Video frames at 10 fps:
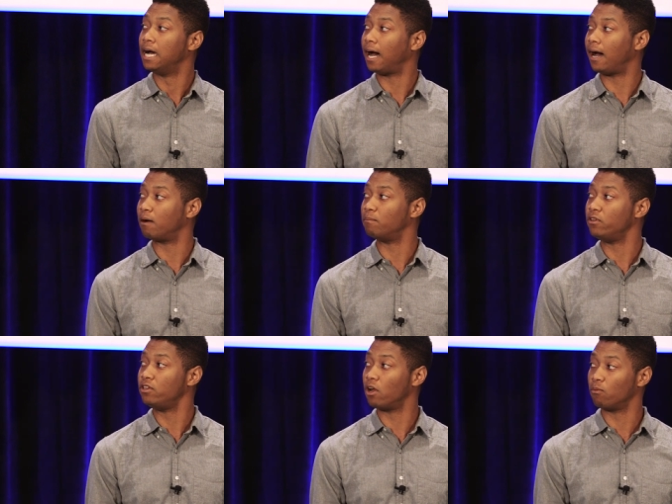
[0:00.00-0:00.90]

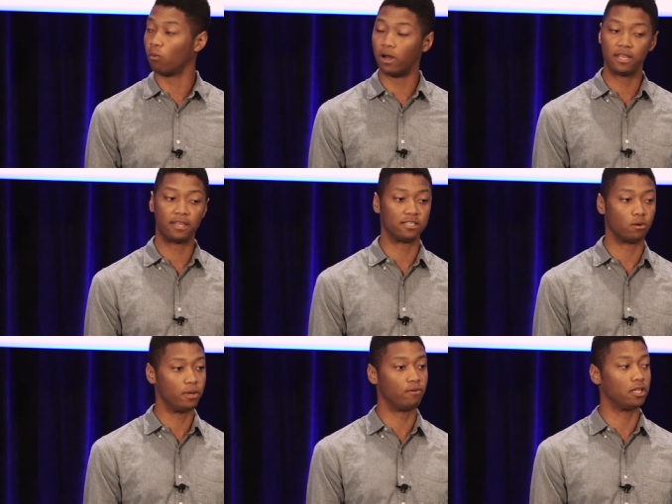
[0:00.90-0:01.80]
um, you know, one of the things
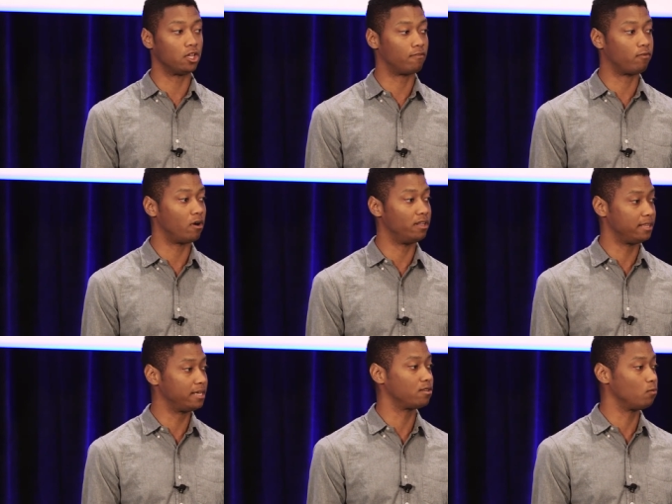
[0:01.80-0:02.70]
that we really look for and
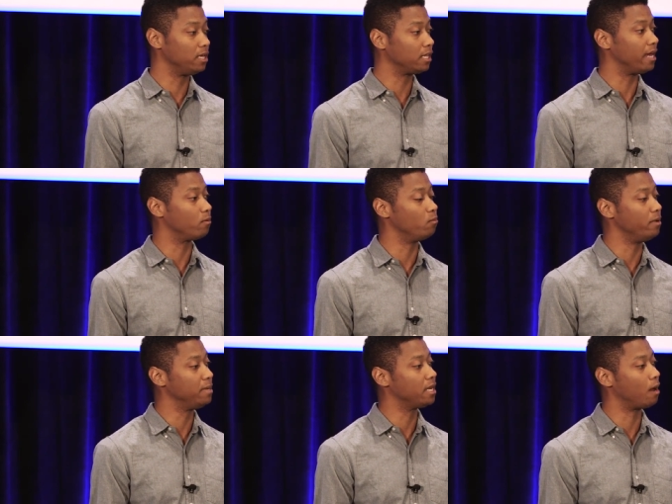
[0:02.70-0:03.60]
the things that we like when
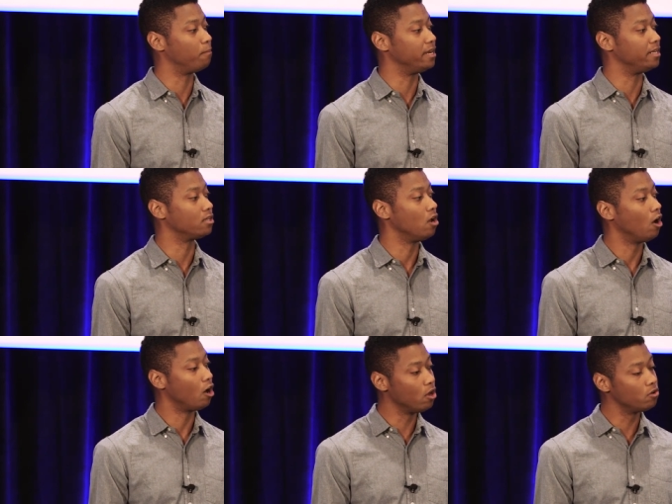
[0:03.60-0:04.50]
we meet companies
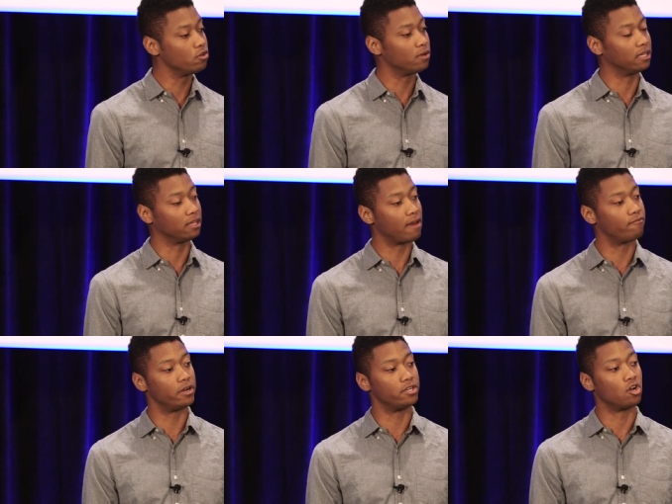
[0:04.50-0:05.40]
are those who can
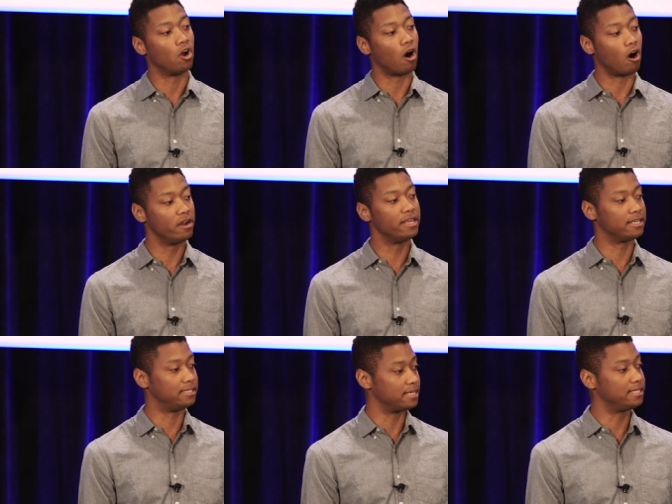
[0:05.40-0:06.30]
leverage already
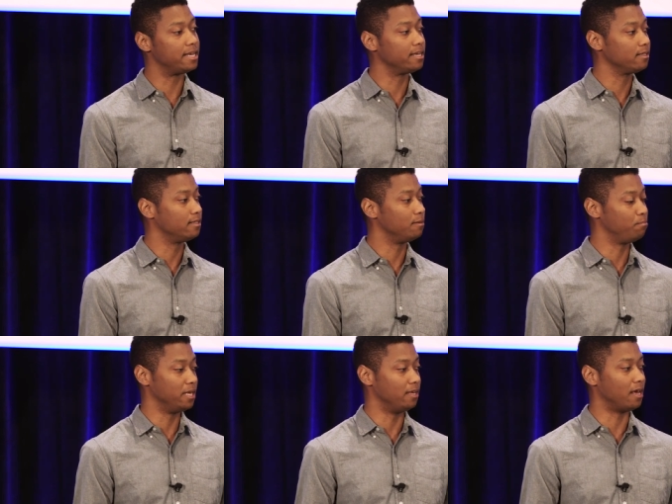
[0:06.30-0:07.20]
existing
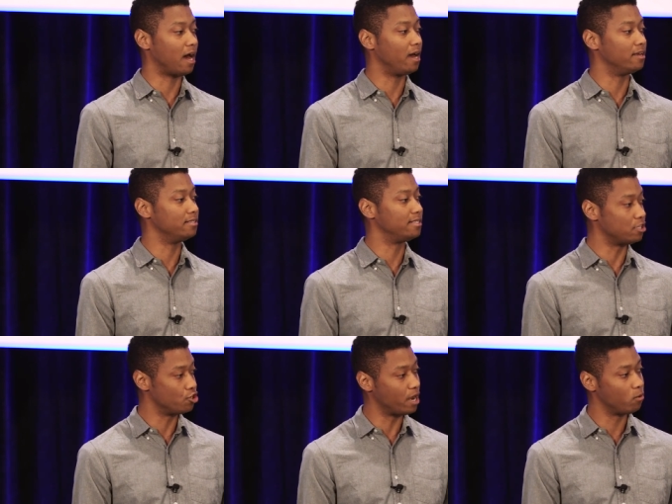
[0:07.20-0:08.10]
uh,
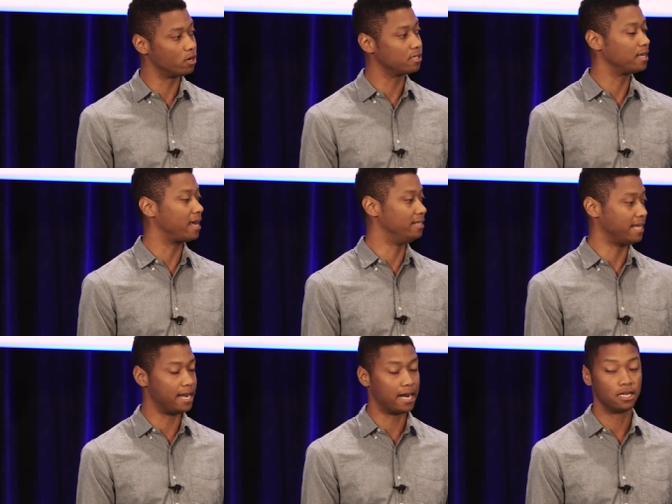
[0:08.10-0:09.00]
sensor networks and
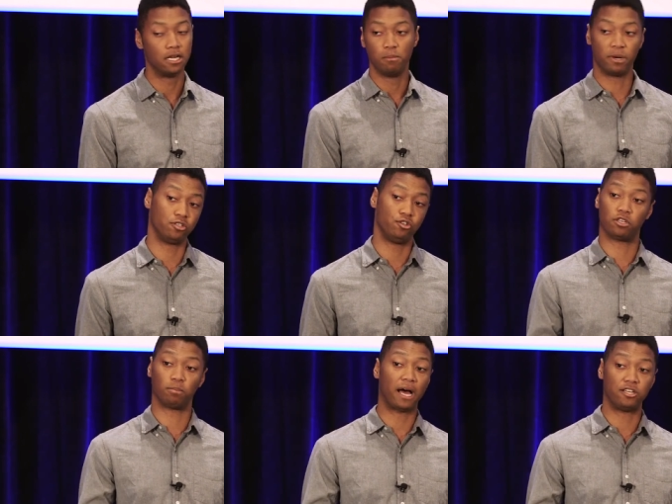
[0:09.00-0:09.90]
data because your
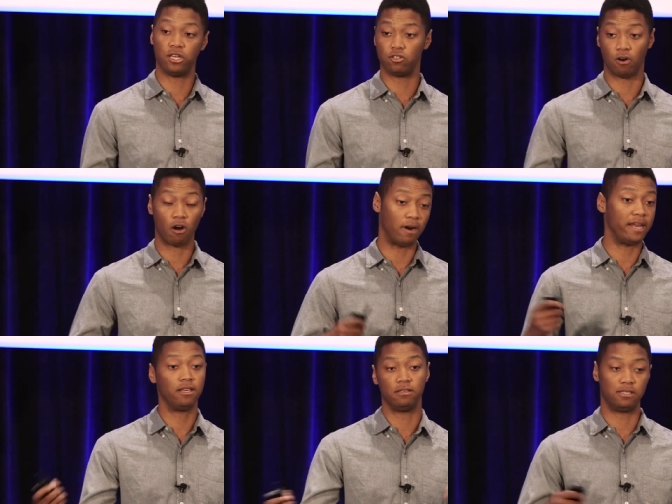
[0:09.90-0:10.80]
supply chains are
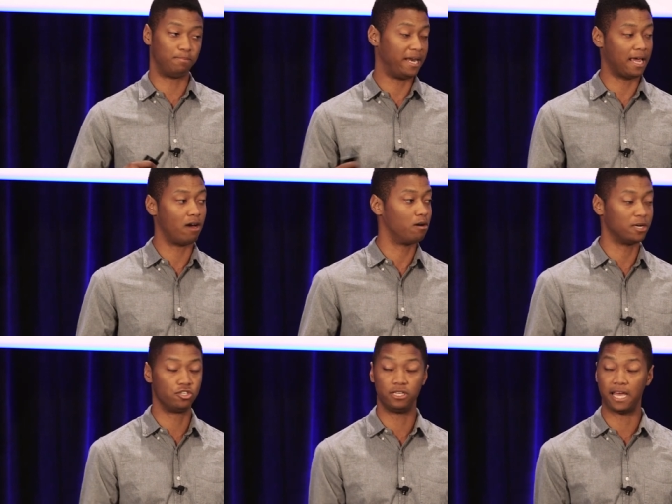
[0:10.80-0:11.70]
already spitting out a
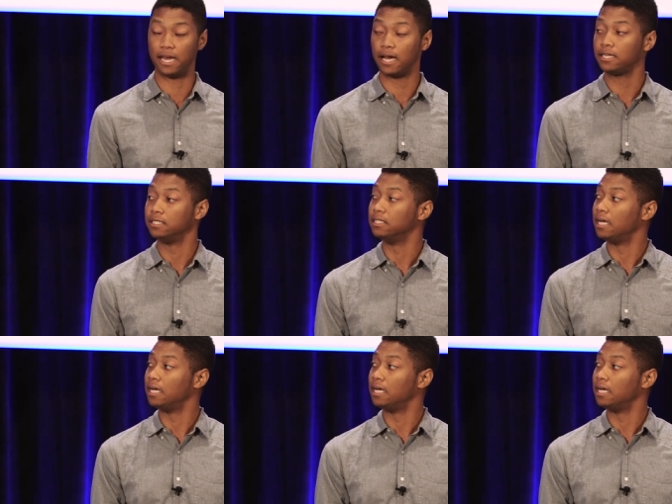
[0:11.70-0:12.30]
bunch of data